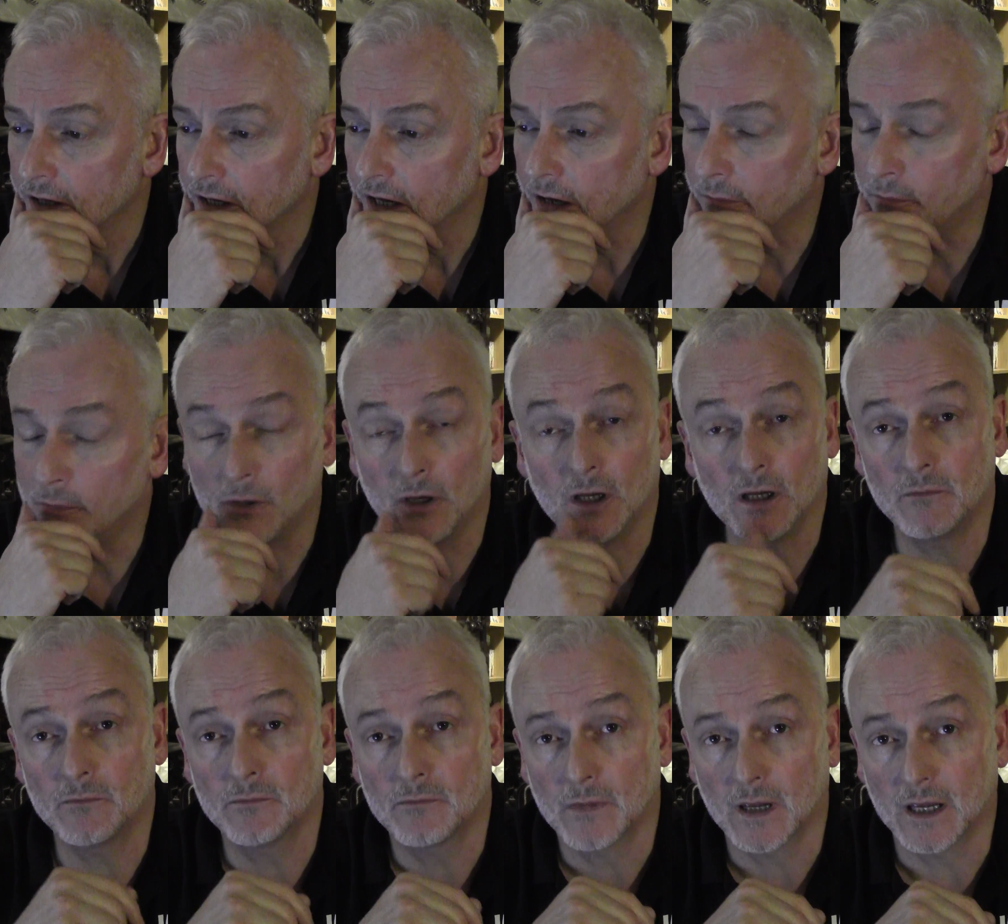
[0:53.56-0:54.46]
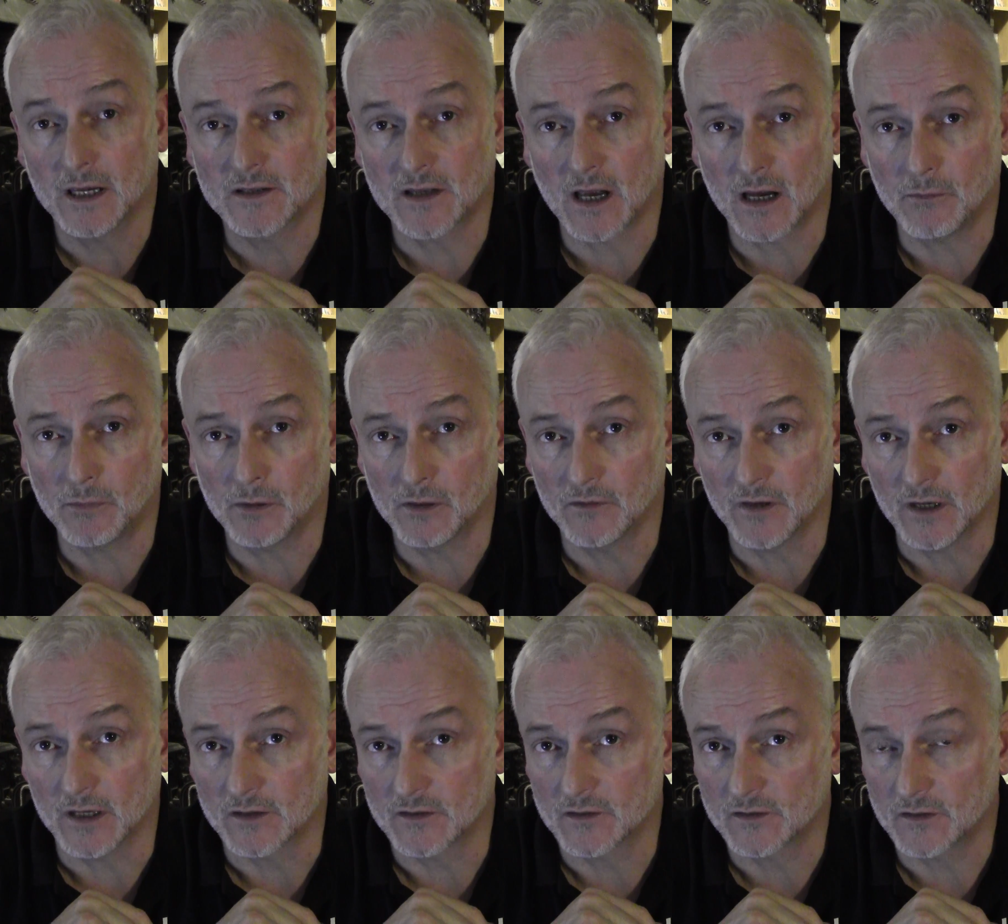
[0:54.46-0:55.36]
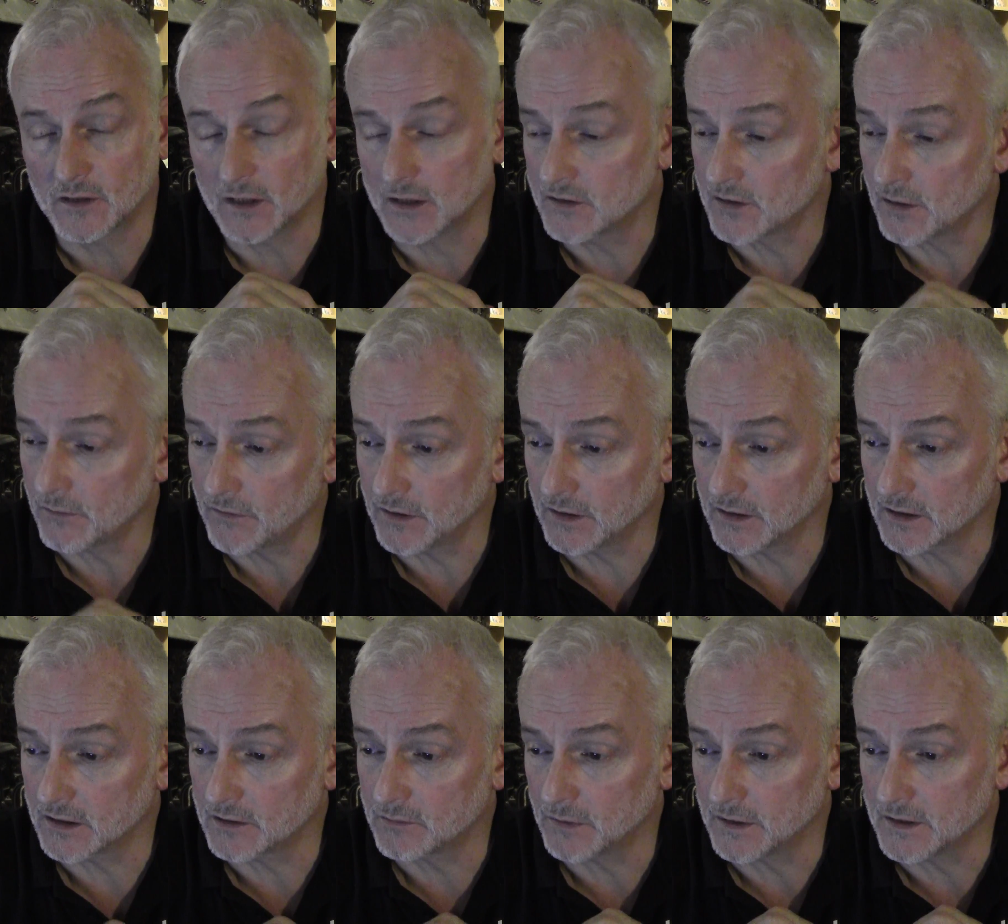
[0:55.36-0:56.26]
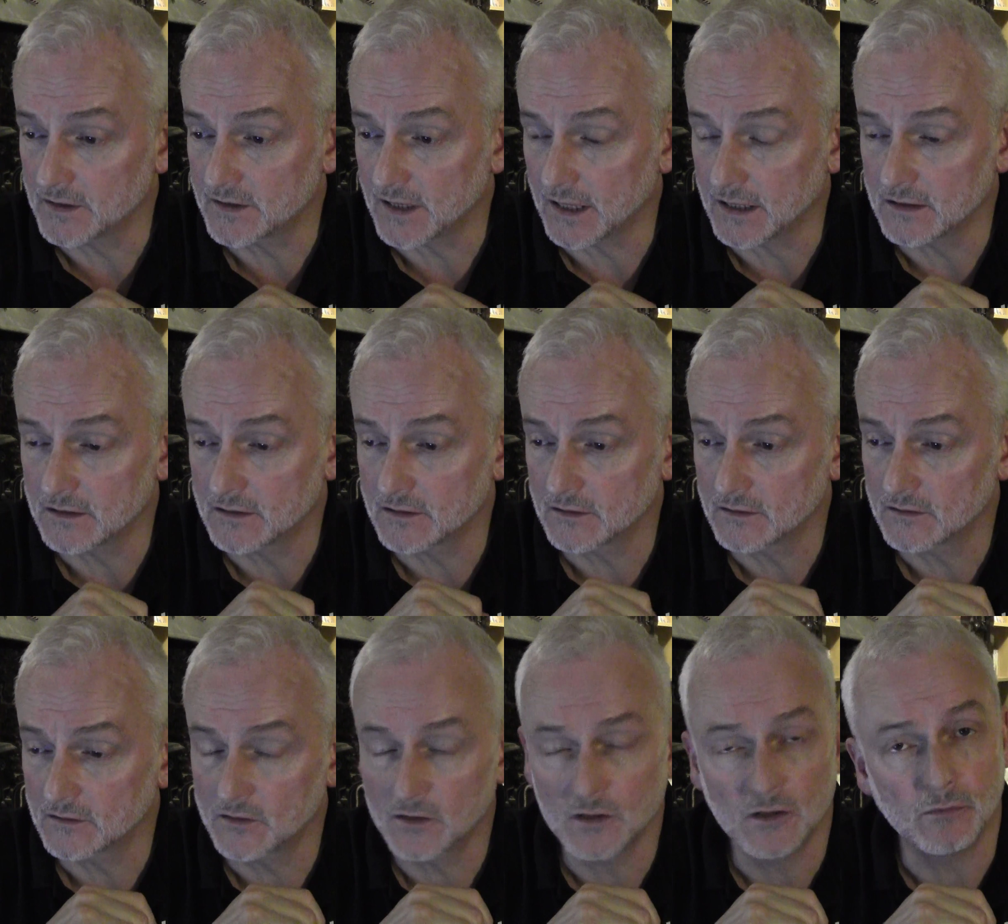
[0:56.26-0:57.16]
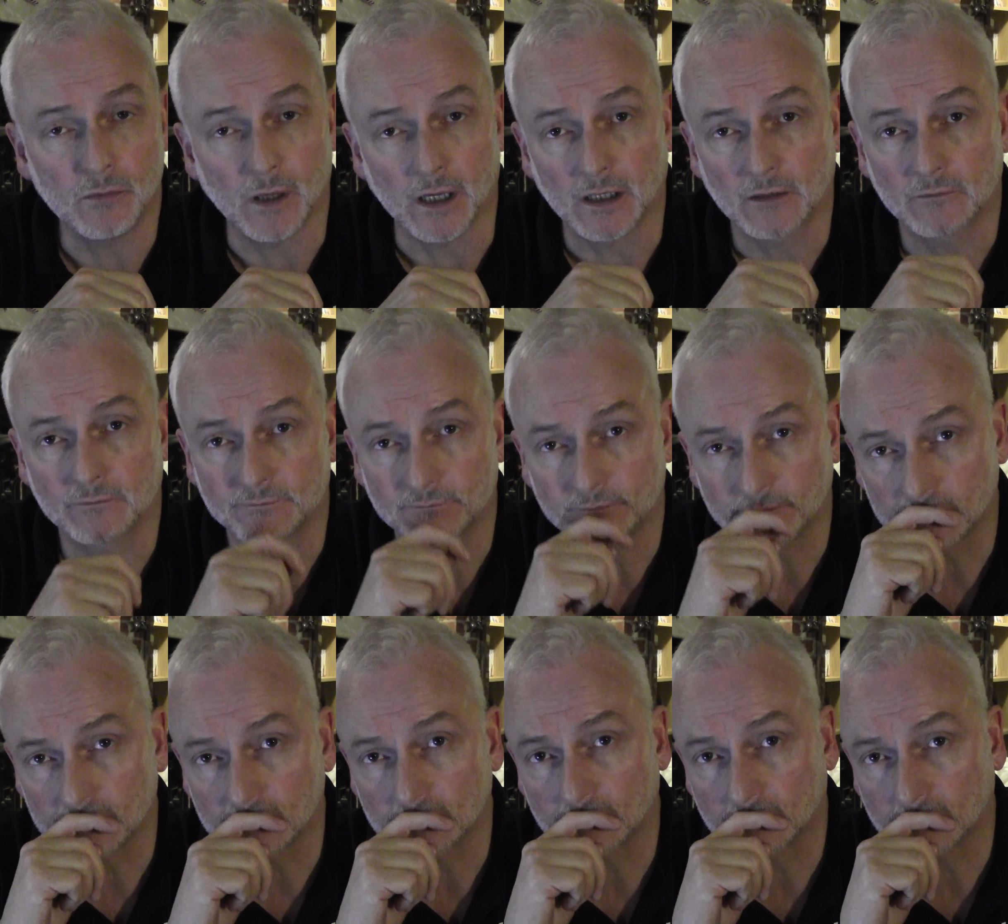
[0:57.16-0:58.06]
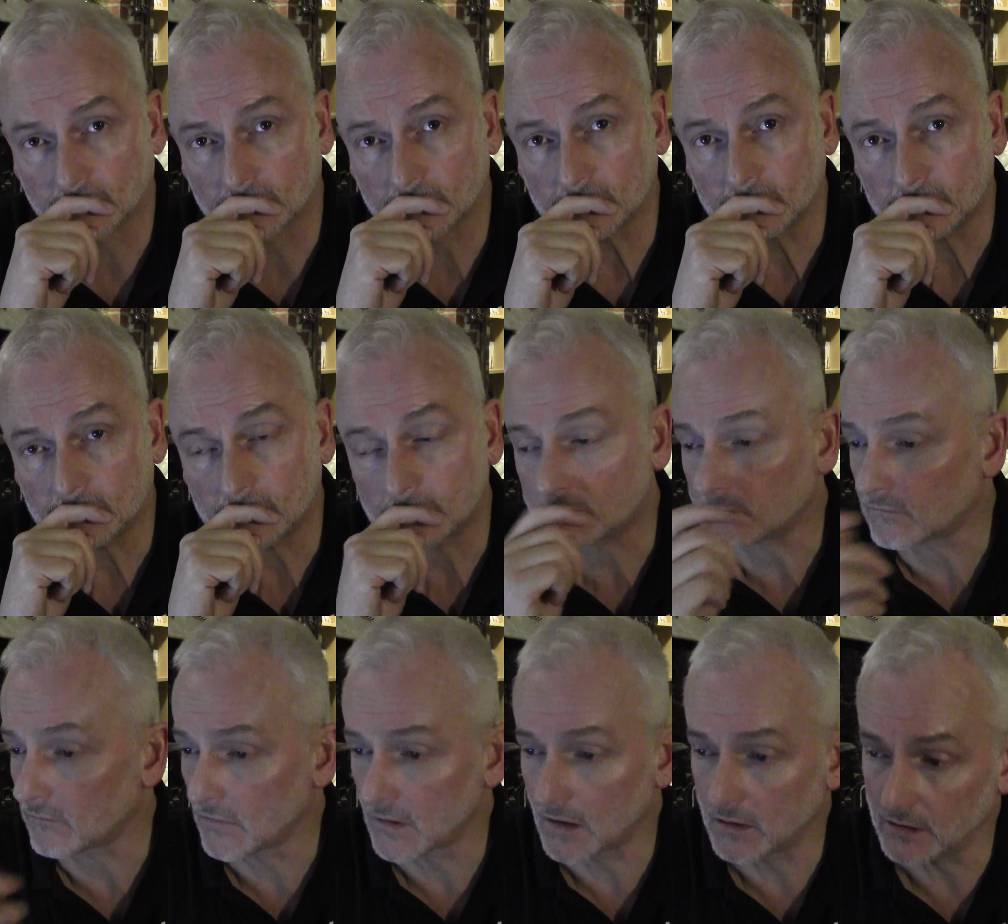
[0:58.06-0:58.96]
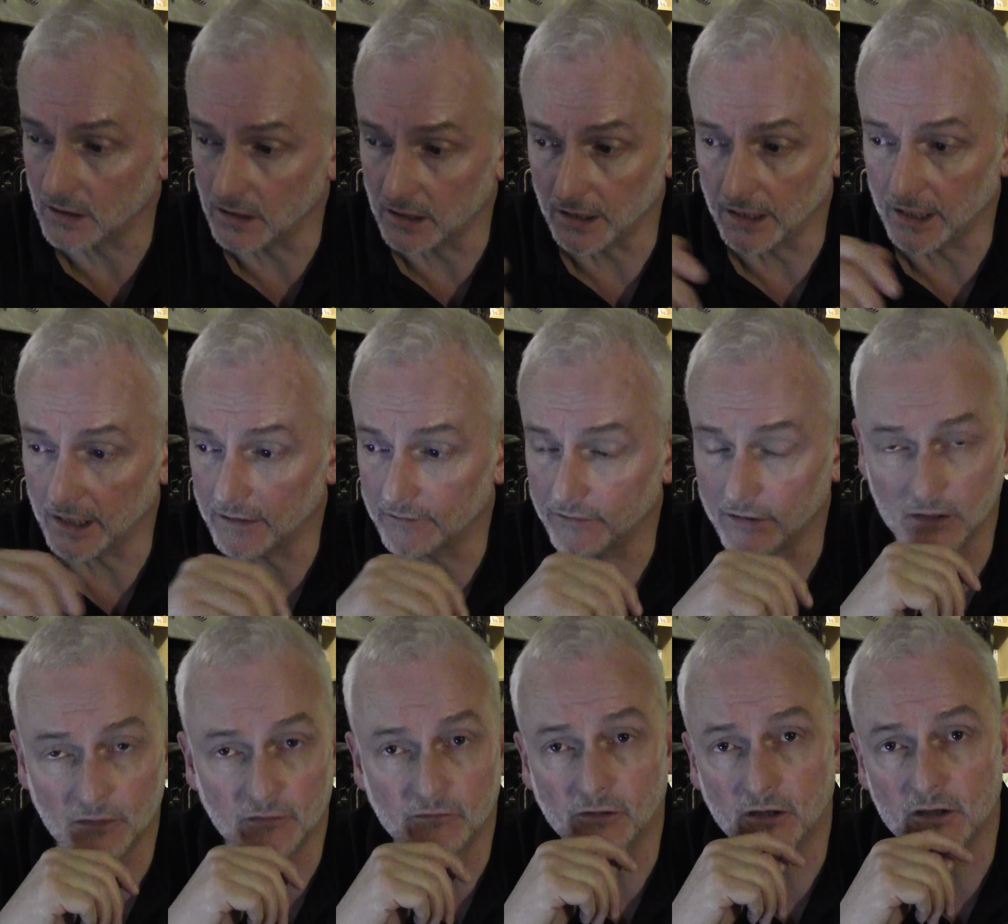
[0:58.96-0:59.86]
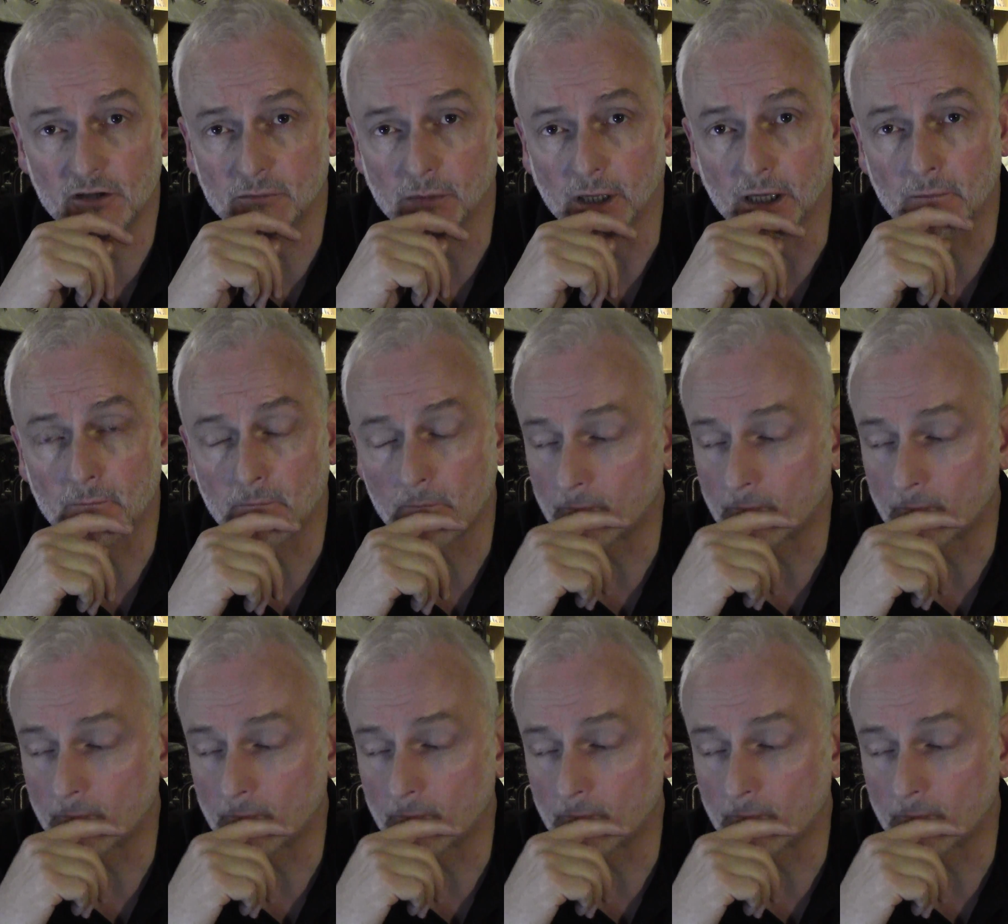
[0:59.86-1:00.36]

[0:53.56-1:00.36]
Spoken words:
A prime example of this is something that's been sent to me that I have here in front of me.